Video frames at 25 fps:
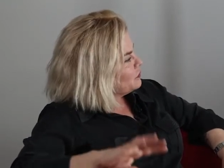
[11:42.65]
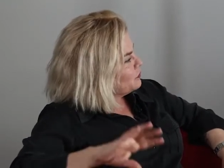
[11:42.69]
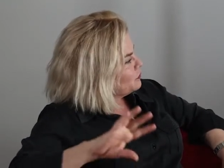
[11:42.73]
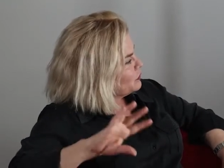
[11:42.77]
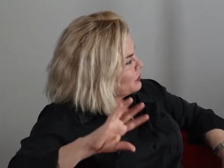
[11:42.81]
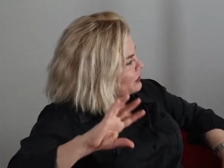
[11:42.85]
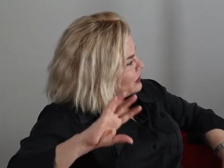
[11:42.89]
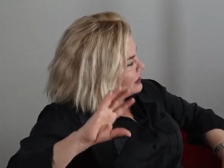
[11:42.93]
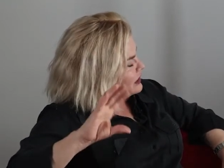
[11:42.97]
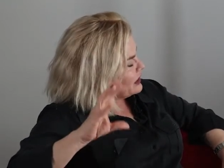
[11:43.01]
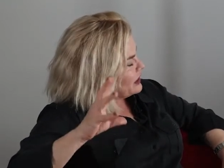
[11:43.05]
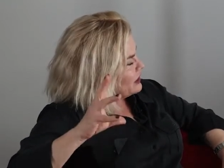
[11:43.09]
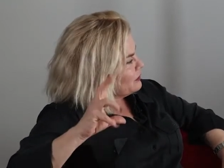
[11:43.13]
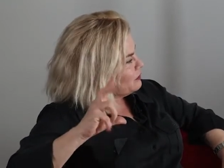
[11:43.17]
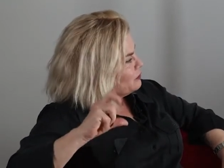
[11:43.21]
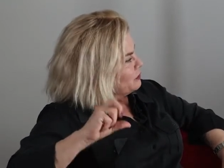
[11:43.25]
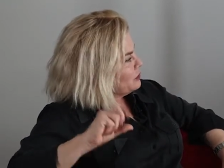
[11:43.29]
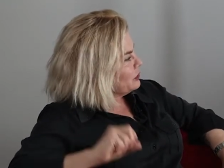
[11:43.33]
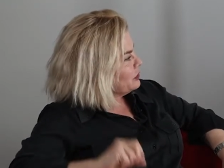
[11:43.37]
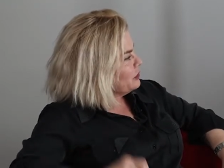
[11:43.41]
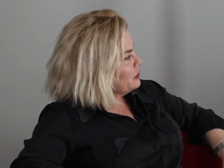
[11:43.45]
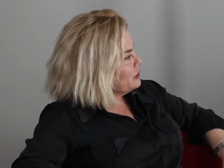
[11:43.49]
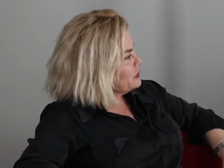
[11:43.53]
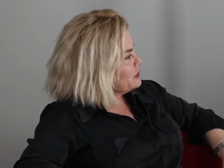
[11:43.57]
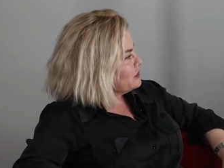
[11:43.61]
What did the
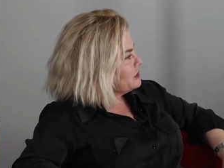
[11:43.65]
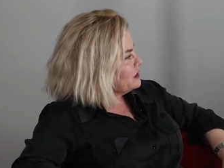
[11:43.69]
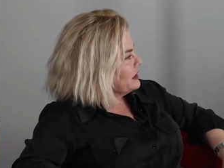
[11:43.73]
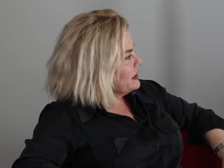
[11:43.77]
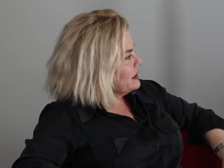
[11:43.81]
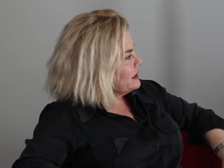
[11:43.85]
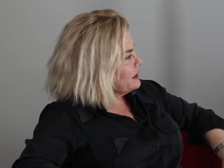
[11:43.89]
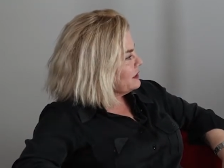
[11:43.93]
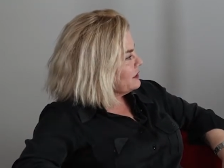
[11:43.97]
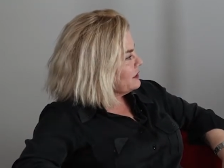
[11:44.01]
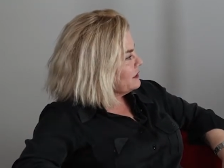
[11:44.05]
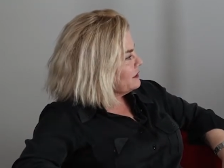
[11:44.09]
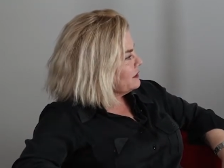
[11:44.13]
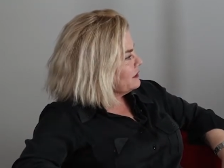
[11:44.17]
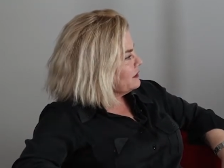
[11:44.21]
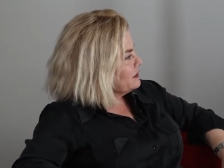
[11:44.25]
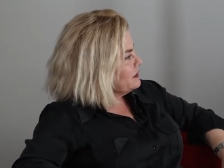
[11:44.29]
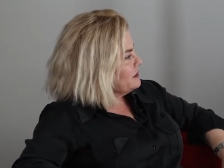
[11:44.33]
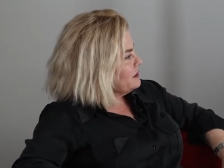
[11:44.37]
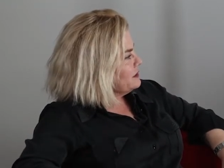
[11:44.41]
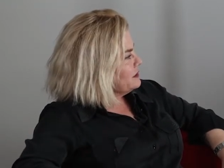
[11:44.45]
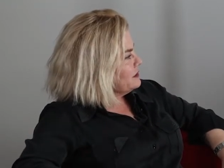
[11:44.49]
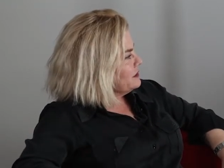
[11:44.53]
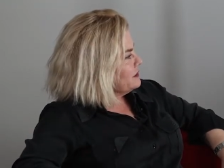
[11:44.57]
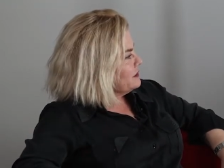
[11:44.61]
output look like? I
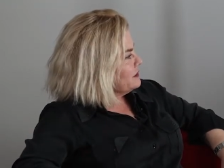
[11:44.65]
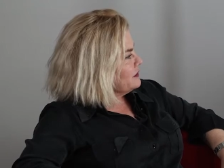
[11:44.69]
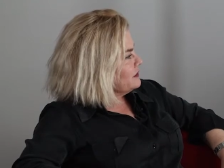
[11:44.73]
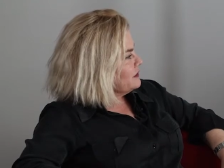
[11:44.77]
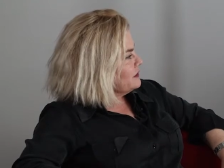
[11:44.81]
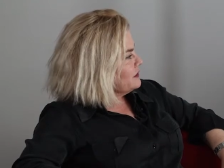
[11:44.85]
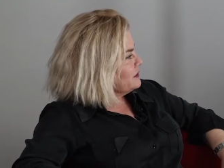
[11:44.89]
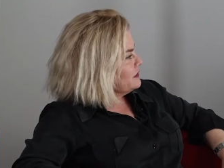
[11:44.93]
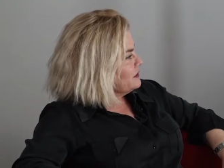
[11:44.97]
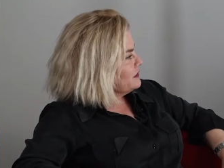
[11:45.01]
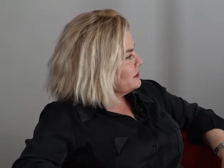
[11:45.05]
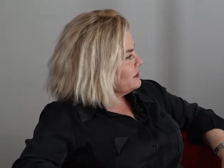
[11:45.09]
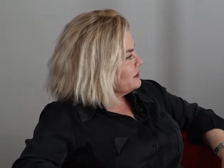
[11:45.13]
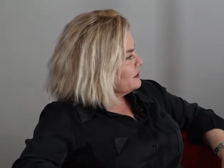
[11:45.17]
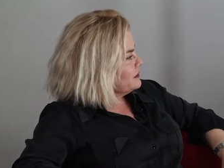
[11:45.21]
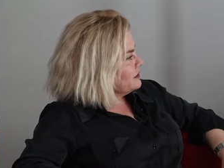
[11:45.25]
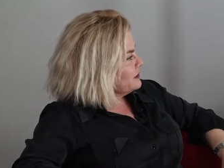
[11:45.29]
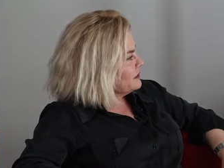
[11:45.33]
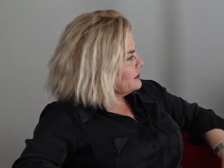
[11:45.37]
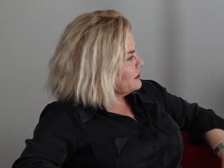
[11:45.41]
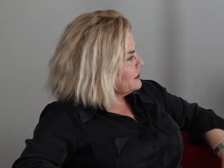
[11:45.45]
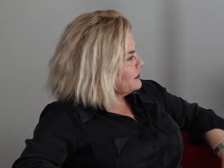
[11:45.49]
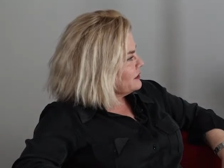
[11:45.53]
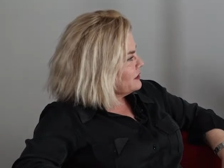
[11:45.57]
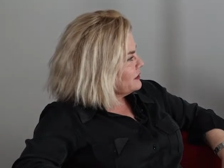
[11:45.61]
like that. Inputs
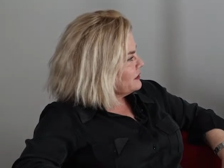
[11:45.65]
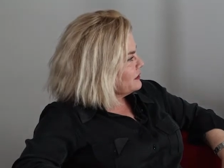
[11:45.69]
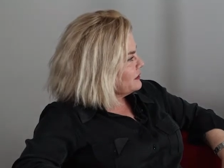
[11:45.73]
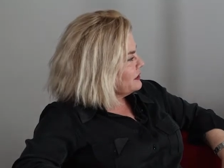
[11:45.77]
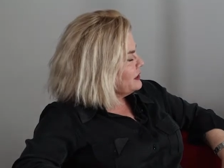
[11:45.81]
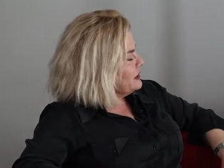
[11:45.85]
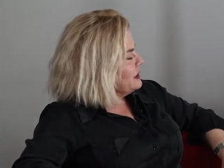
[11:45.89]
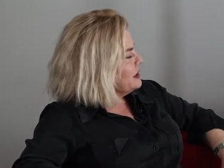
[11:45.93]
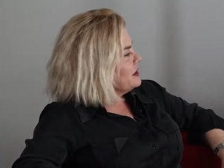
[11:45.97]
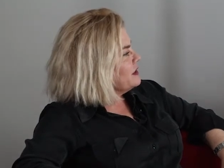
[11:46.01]
and outcomes.